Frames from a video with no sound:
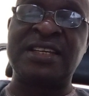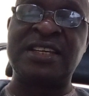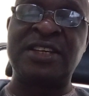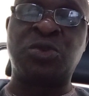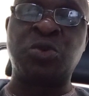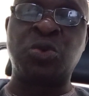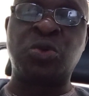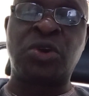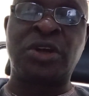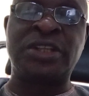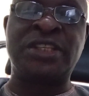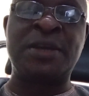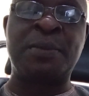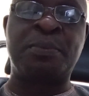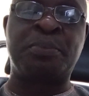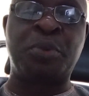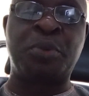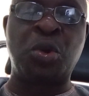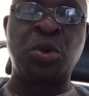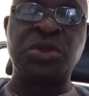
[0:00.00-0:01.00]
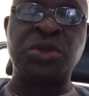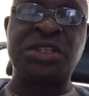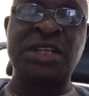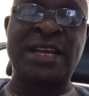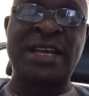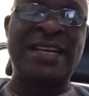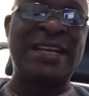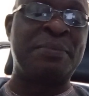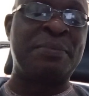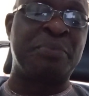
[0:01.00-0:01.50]
it will not
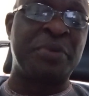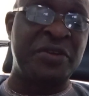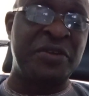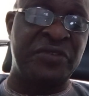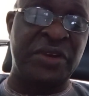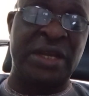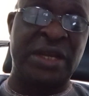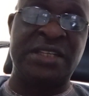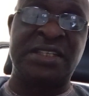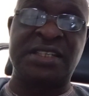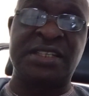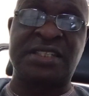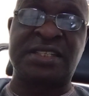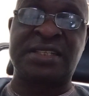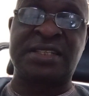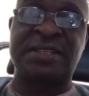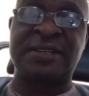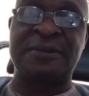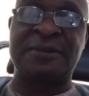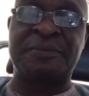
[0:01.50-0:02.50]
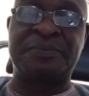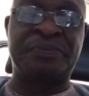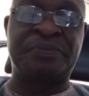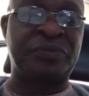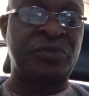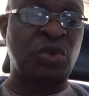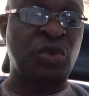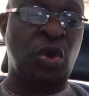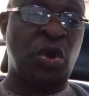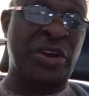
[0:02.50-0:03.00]
impose any privileges
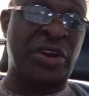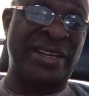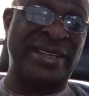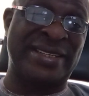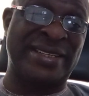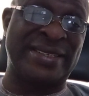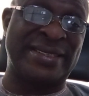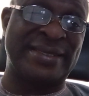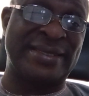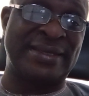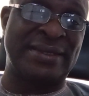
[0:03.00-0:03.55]
on it.